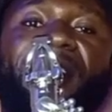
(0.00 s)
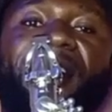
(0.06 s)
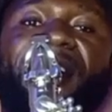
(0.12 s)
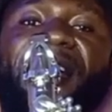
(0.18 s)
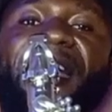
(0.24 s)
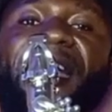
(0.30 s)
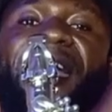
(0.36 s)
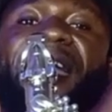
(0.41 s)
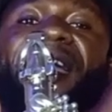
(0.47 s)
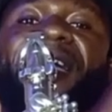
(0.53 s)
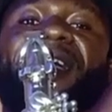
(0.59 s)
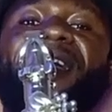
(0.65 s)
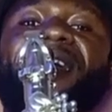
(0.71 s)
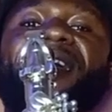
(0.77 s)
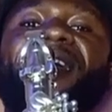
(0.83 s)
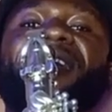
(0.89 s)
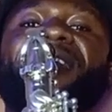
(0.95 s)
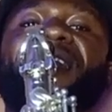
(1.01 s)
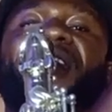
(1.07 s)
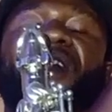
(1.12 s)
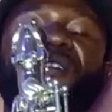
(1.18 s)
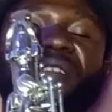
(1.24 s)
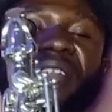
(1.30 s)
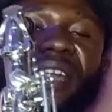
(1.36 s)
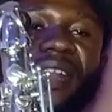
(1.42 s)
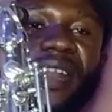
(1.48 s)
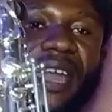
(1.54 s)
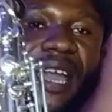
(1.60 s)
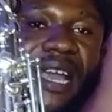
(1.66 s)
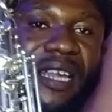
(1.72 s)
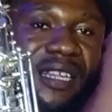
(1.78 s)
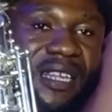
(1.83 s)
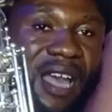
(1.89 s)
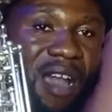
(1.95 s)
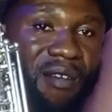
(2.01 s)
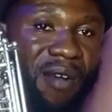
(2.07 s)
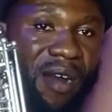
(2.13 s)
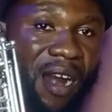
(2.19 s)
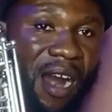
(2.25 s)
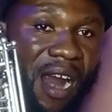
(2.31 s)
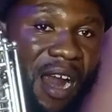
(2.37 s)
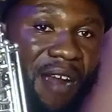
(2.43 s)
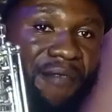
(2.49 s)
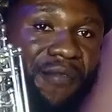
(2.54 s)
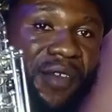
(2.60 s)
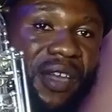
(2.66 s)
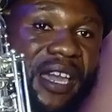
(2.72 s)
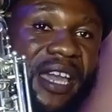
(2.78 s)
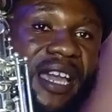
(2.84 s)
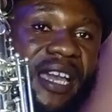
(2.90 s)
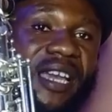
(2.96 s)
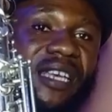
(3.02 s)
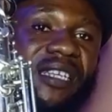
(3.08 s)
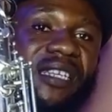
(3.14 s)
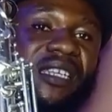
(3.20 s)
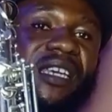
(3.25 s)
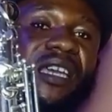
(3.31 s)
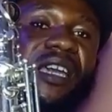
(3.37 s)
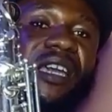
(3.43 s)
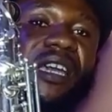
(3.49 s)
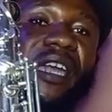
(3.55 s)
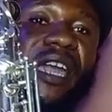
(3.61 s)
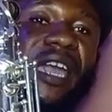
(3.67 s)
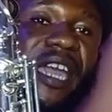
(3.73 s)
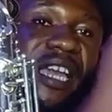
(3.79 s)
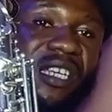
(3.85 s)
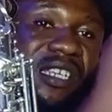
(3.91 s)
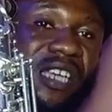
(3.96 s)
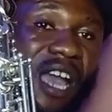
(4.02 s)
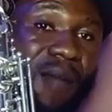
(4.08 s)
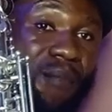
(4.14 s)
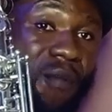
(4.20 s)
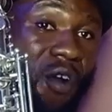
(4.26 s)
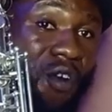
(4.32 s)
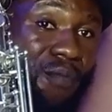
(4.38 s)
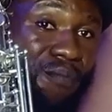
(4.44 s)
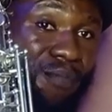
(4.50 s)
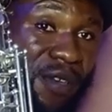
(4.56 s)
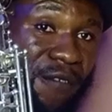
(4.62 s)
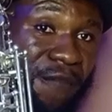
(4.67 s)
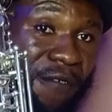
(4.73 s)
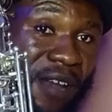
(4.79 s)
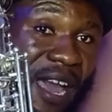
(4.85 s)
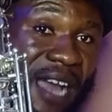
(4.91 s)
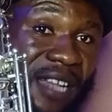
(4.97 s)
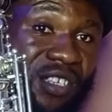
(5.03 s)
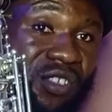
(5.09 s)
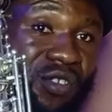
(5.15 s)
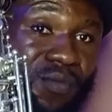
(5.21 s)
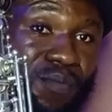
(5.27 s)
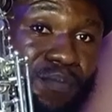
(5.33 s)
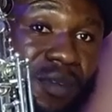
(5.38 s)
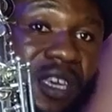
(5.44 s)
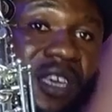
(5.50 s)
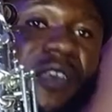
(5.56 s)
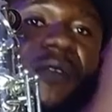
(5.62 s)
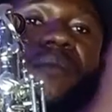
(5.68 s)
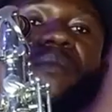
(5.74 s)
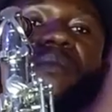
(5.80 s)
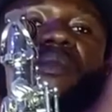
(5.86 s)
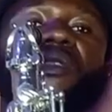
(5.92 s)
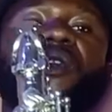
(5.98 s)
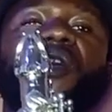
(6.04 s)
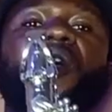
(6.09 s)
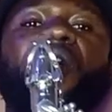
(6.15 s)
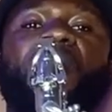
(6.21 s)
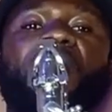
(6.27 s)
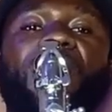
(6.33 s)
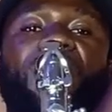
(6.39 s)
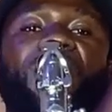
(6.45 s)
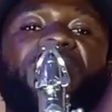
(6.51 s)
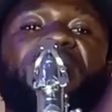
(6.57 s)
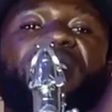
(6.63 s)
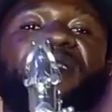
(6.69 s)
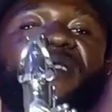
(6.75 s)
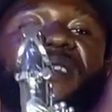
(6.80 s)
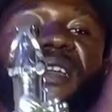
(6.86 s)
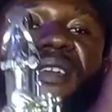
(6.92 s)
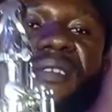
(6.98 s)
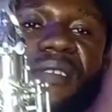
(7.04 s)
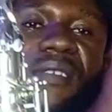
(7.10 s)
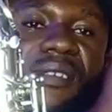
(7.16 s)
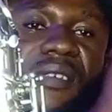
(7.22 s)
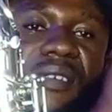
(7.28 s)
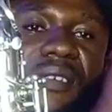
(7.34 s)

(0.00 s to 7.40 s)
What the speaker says: Okay. Now the next I will have is A sharp or B flat to B, which is this.